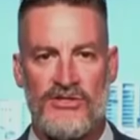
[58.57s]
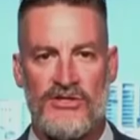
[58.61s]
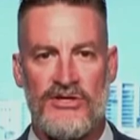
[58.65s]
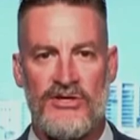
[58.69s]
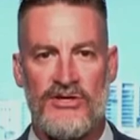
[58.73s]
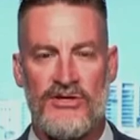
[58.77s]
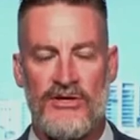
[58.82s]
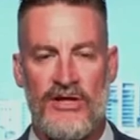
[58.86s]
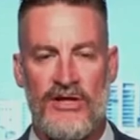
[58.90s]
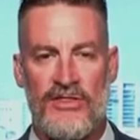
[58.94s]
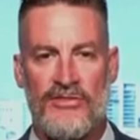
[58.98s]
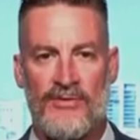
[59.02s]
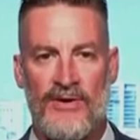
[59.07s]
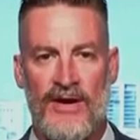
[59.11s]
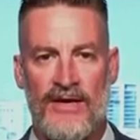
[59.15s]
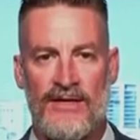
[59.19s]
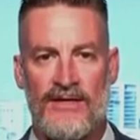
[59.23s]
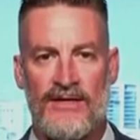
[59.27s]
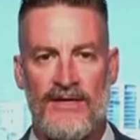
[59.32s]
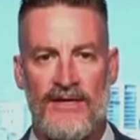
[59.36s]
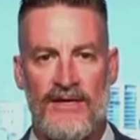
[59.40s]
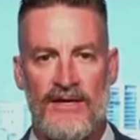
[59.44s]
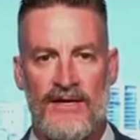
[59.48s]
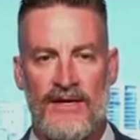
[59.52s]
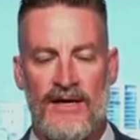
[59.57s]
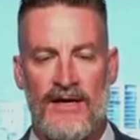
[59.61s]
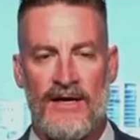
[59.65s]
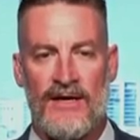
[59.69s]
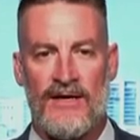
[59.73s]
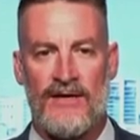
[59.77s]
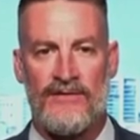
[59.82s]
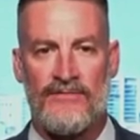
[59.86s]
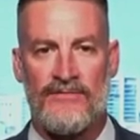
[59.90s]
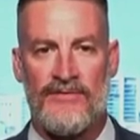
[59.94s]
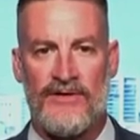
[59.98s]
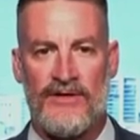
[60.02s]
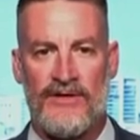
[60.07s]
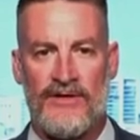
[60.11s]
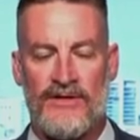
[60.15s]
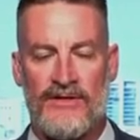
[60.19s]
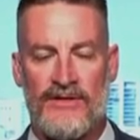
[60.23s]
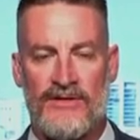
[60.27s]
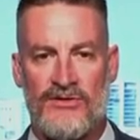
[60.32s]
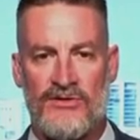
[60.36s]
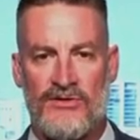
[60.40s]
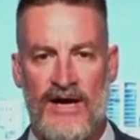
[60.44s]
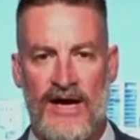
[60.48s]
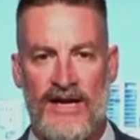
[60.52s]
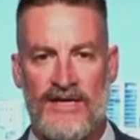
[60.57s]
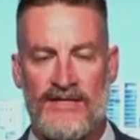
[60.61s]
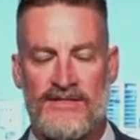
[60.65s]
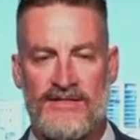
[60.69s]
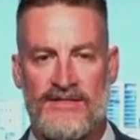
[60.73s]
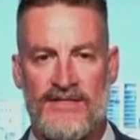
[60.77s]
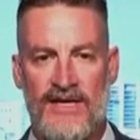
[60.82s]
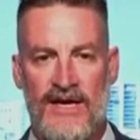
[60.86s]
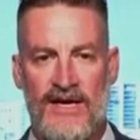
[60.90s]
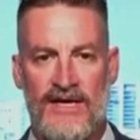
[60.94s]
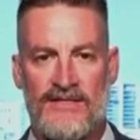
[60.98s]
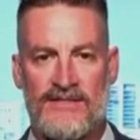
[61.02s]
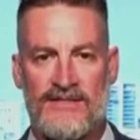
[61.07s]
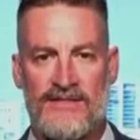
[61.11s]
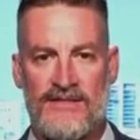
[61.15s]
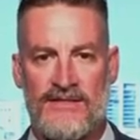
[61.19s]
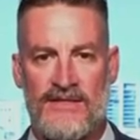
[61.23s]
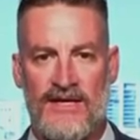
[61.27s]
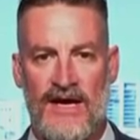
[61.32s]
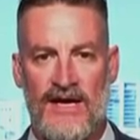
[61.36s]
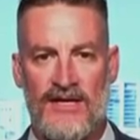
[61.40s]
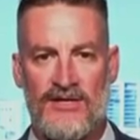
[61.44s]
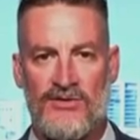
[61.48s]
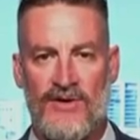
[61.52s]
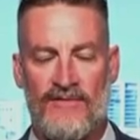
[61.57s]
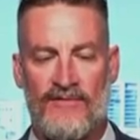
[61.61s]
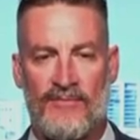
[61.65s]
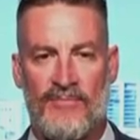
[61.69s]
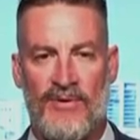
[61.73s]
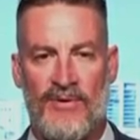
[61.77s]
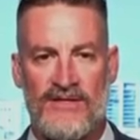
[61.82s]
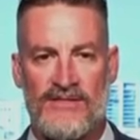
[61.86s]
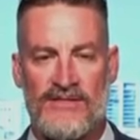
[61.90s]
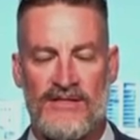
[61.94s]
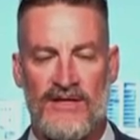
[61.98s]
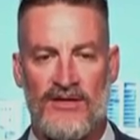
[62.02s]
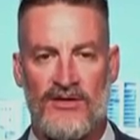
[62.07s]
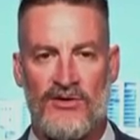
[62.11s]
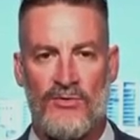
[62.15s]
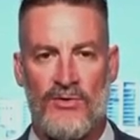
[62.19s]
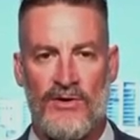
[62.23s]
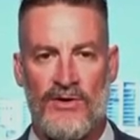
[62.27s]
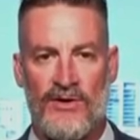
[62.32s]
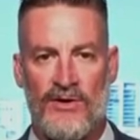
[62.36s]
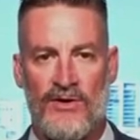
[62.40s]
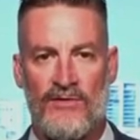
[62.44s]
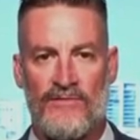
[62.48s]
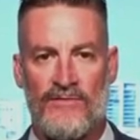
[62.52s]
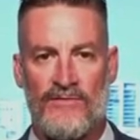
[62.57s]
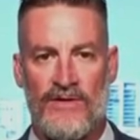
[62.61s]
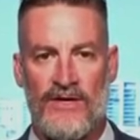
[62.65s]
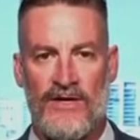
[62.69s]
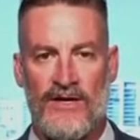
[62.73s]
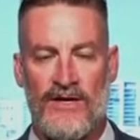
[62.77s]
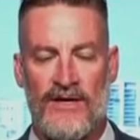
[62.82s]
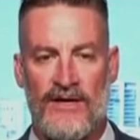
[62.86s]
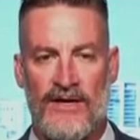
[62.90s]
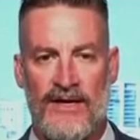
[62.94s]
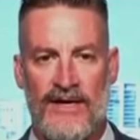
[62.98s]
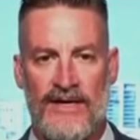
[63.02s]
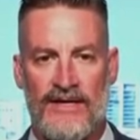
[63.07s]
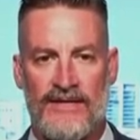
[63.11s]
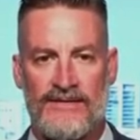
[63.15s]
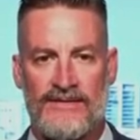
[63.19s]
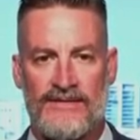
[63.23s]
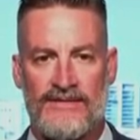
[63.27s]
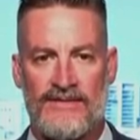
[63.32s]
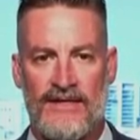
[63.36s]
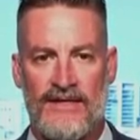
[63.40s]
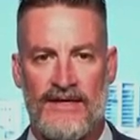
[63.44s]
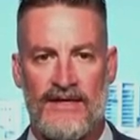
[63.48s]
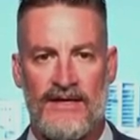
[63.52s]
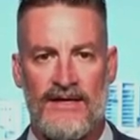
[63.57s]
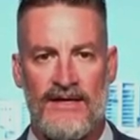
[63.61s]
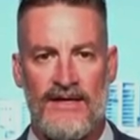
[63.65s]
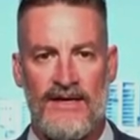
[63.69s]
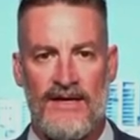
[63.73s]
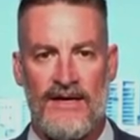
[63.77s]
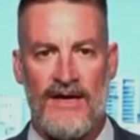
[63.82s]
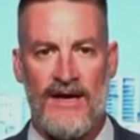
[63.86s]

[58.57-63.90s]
security threat of the the United States, and yet you have a president going over there and. Uh,